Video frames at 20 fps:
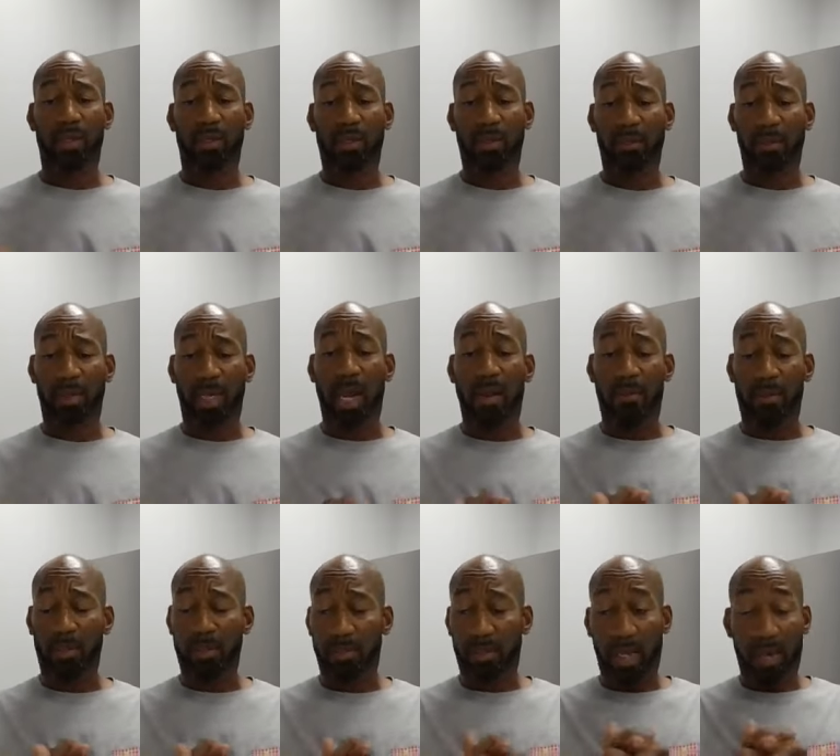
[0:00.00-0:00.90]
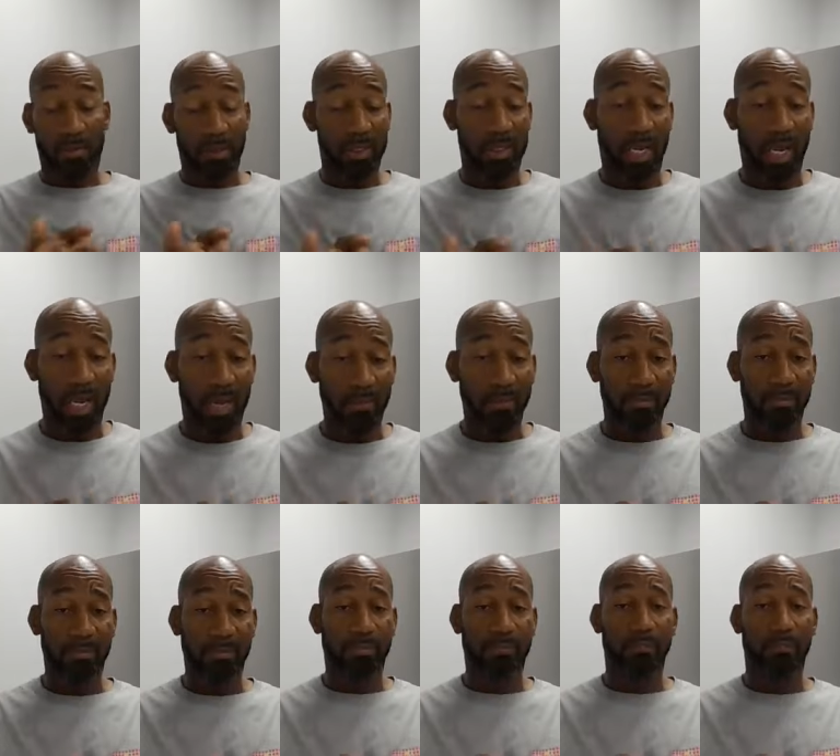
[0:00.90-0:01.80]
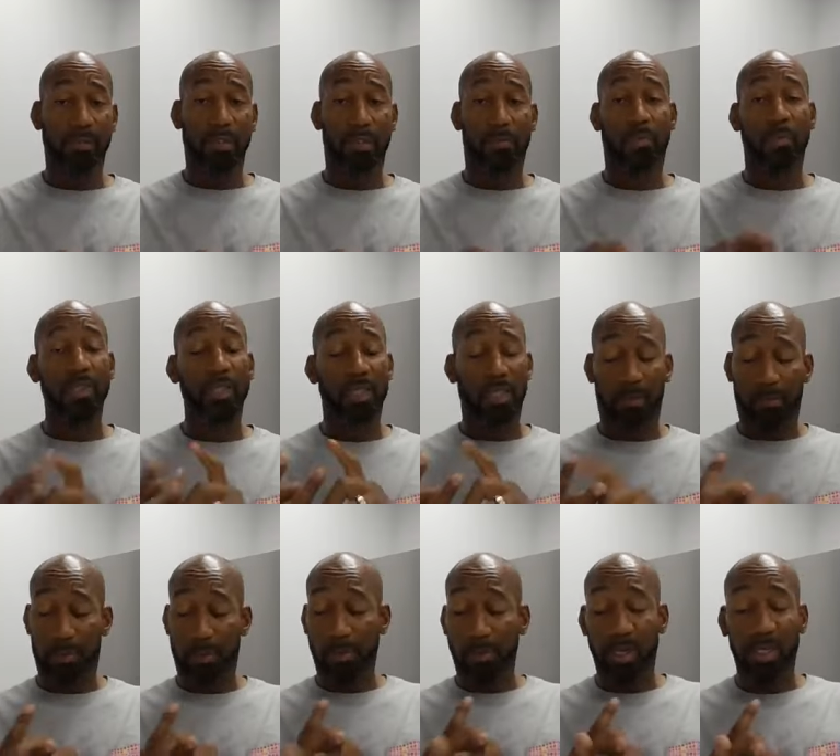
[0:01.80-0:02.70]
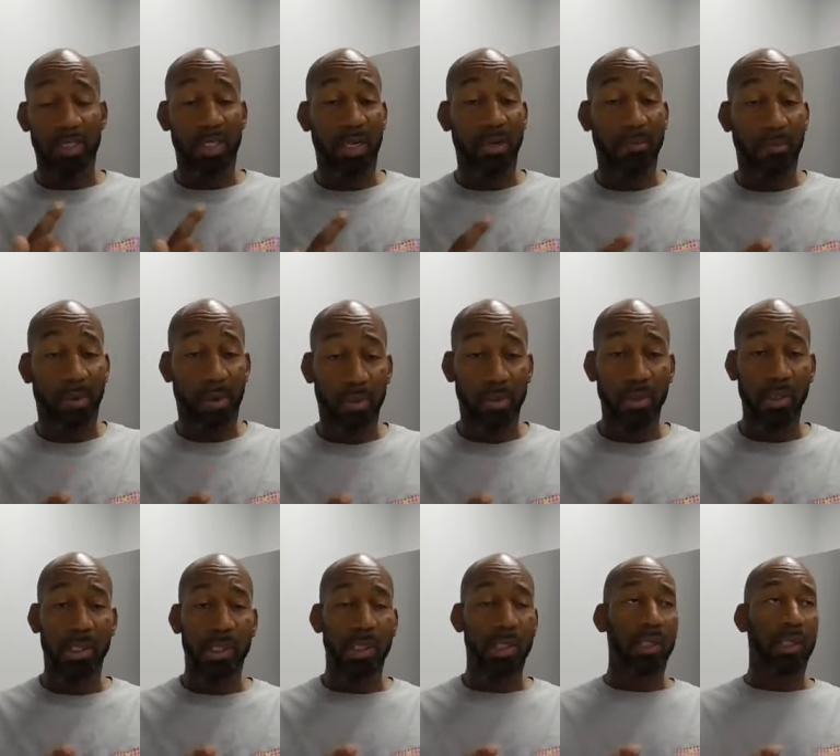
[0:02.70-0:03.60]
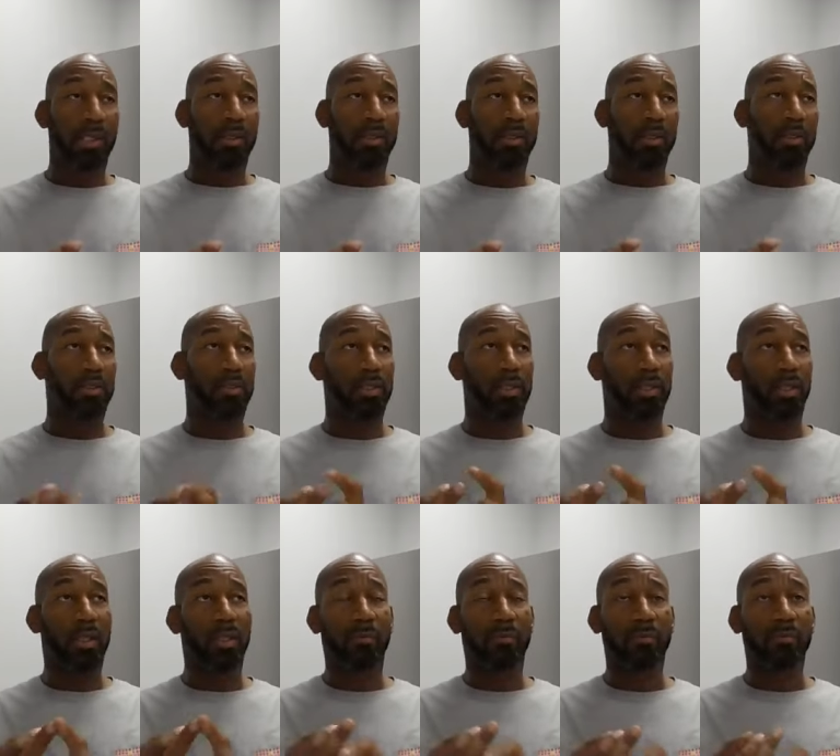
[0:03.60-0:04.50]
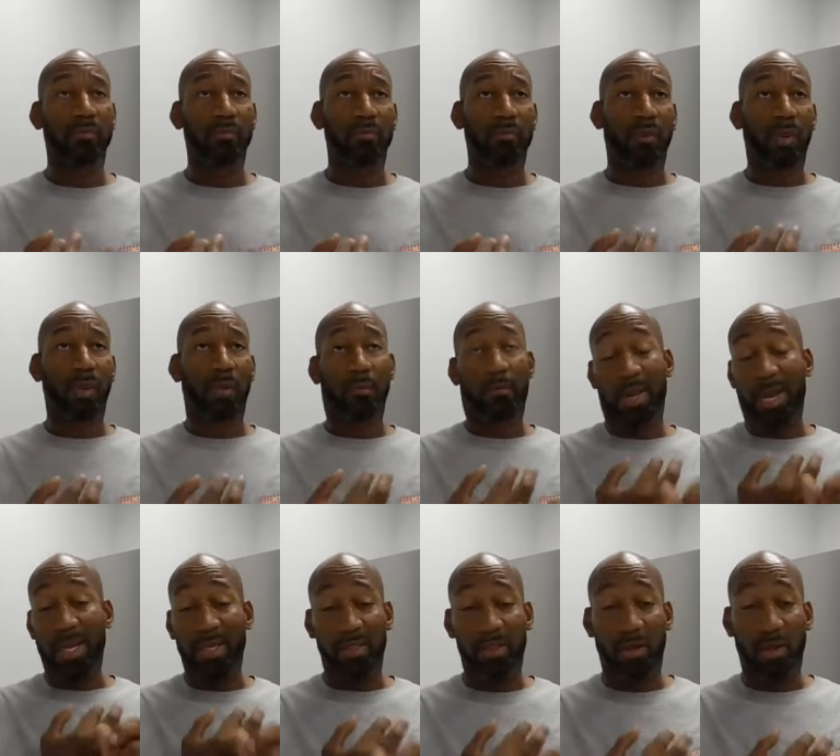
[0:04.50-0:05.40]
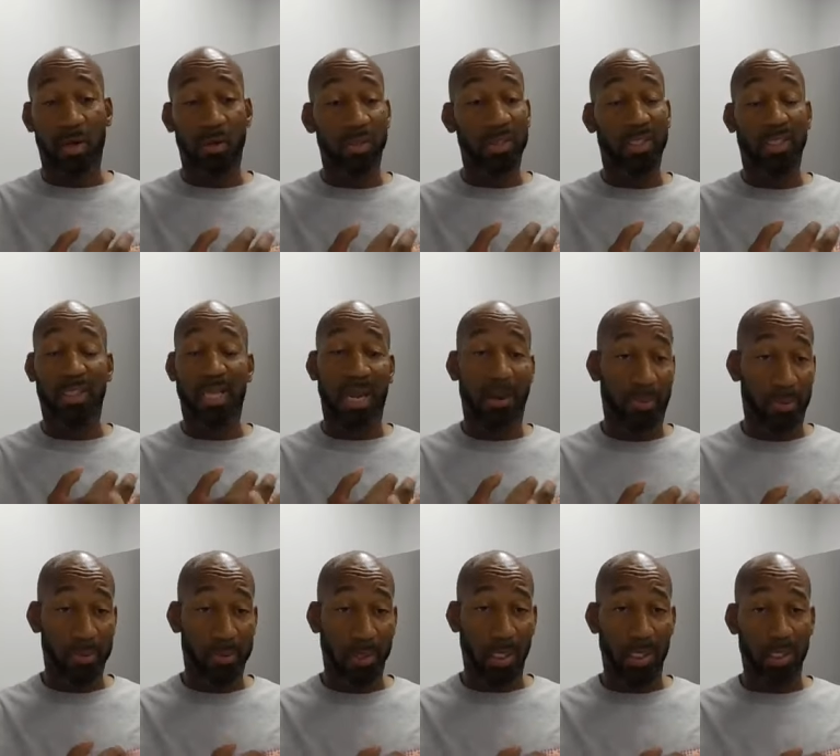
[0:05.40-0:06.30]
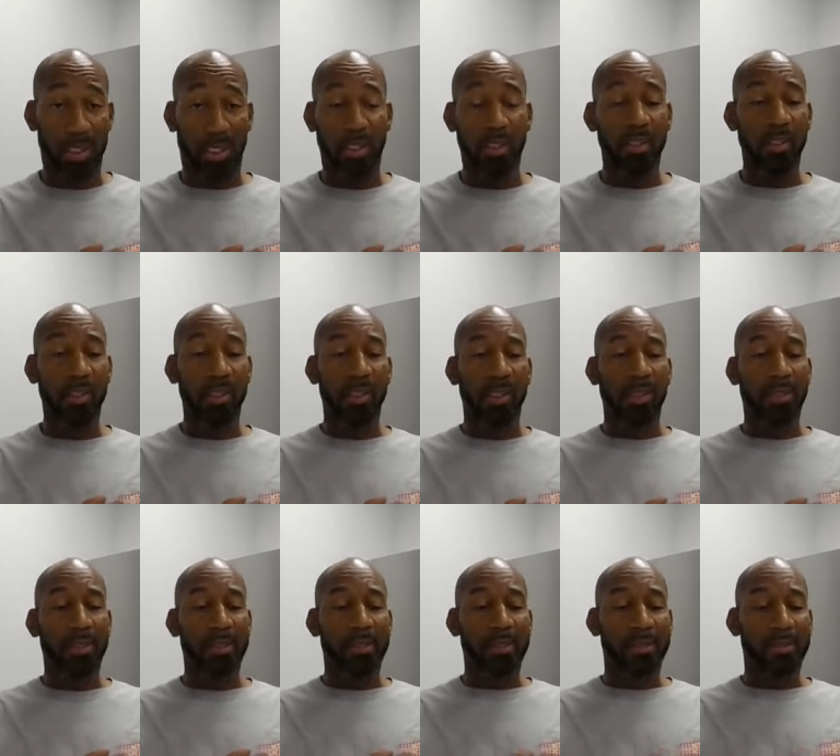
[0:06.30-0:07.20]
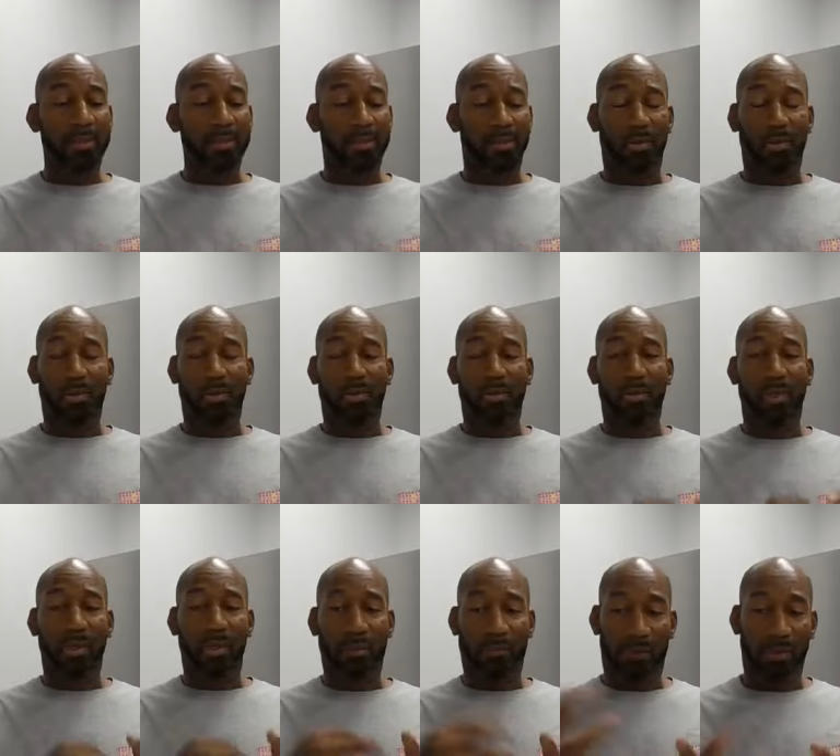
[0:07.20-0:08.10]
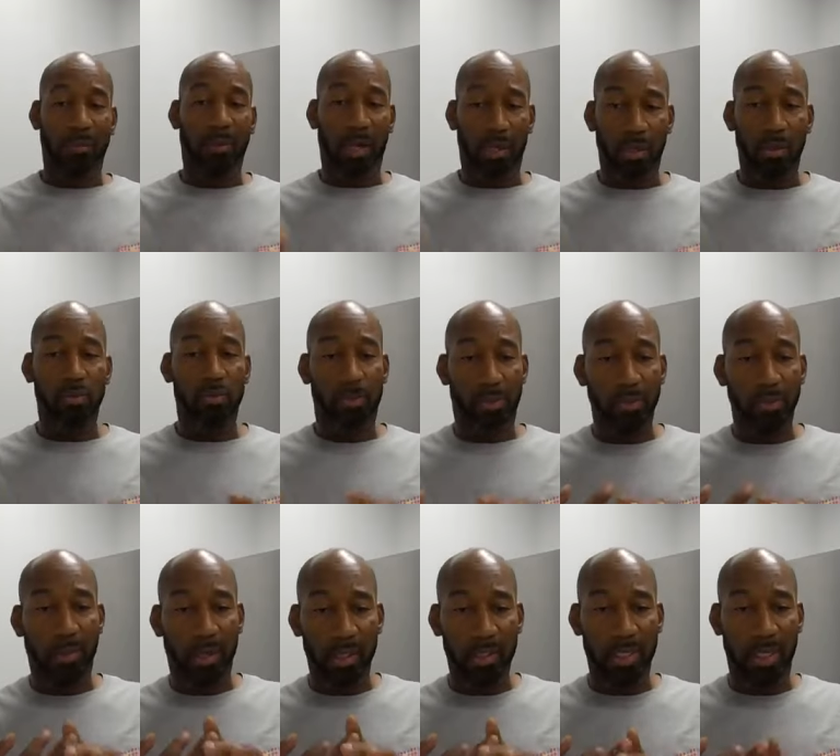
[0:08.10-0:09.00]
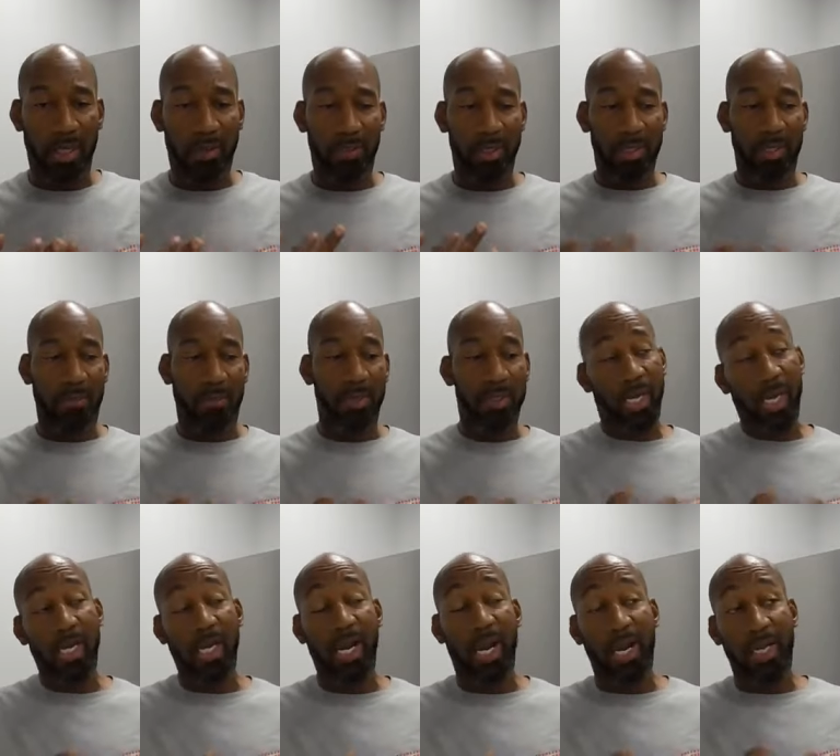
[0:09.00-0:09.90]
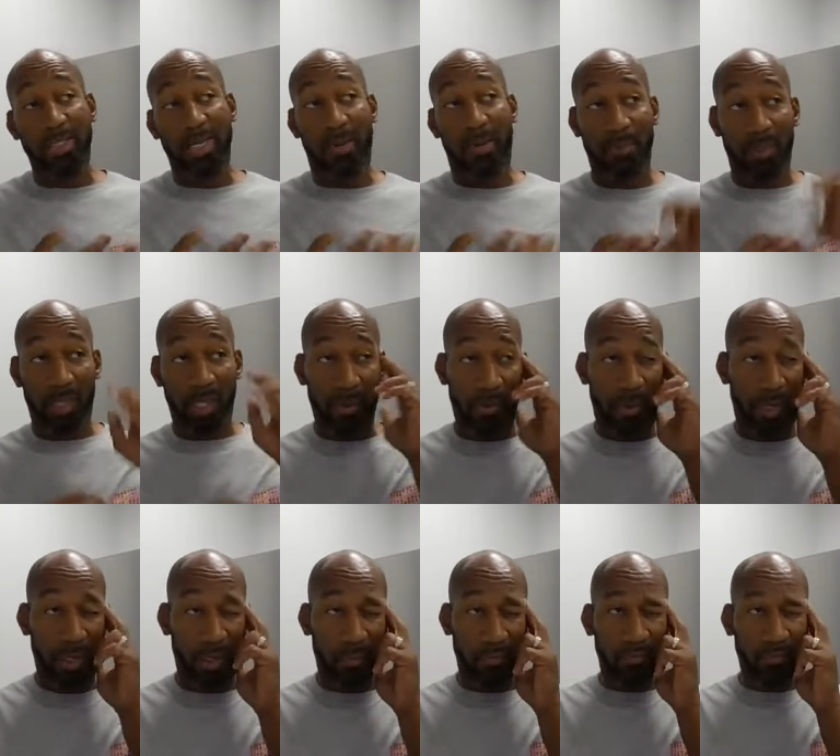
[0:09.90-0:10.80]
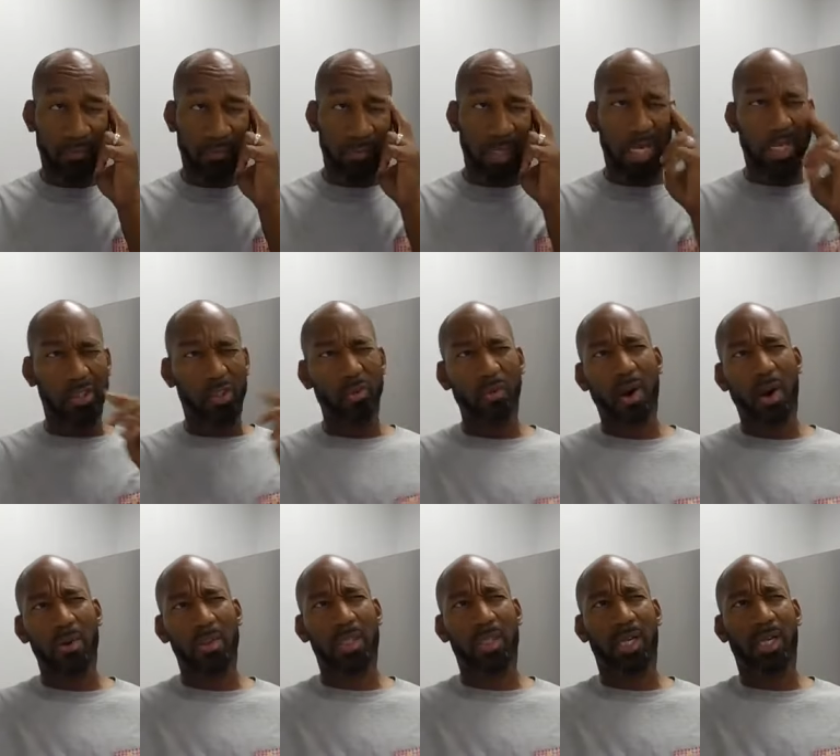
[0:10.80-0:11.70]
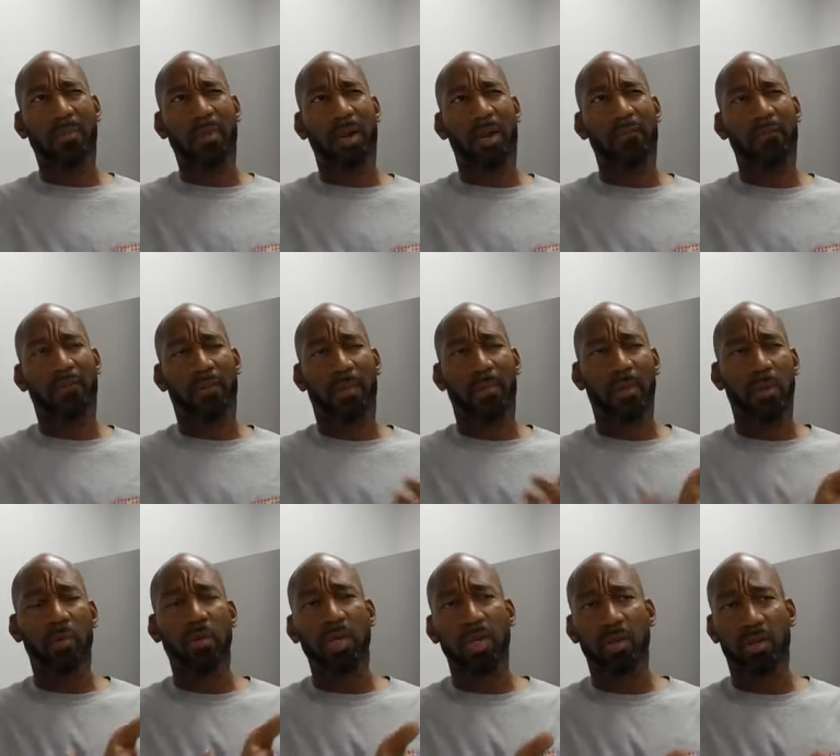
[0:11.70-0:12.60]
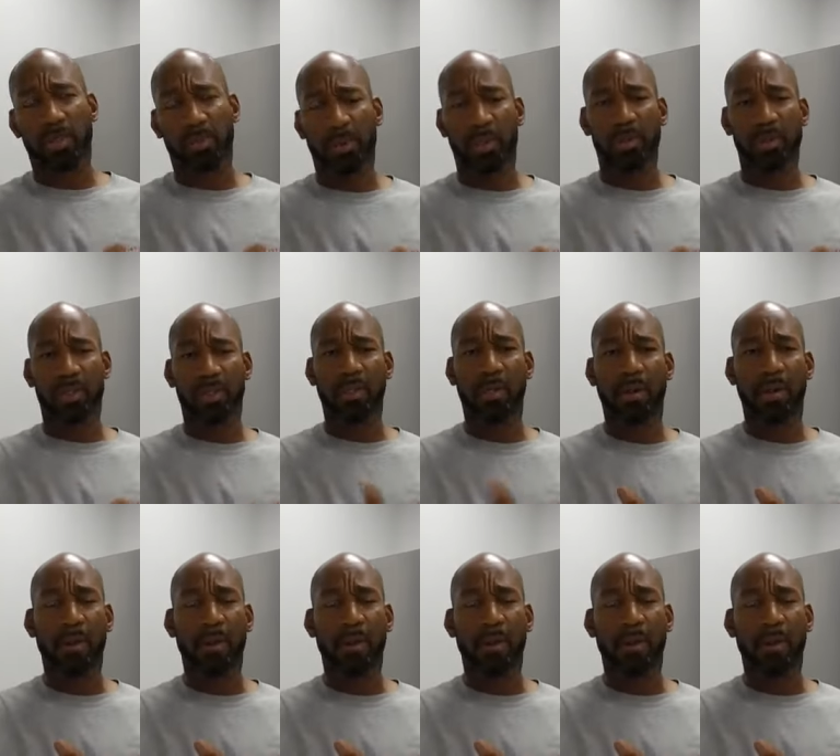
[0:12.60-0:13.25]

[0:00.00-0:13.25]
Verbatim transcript: there's there's homicide, there's pre premeditated murder, there's uh, manslaughter, which is not premeditated. So if anybody knows what premeditated means, that means hey, I had time to think about it. I had two hours to think about it if I'm gonna go kill this person.